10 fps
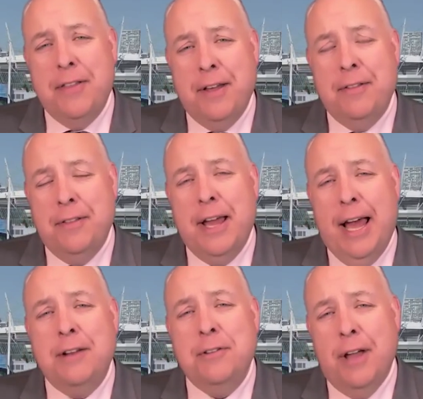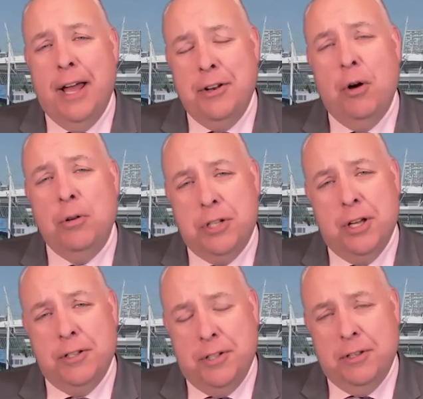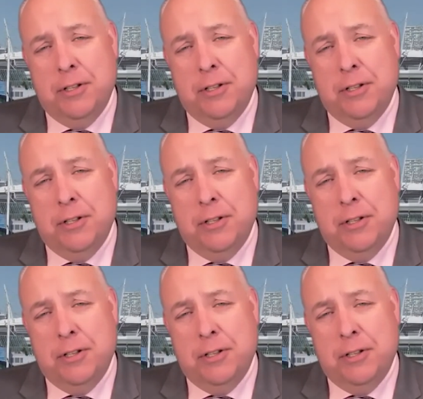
that the end end note to, to,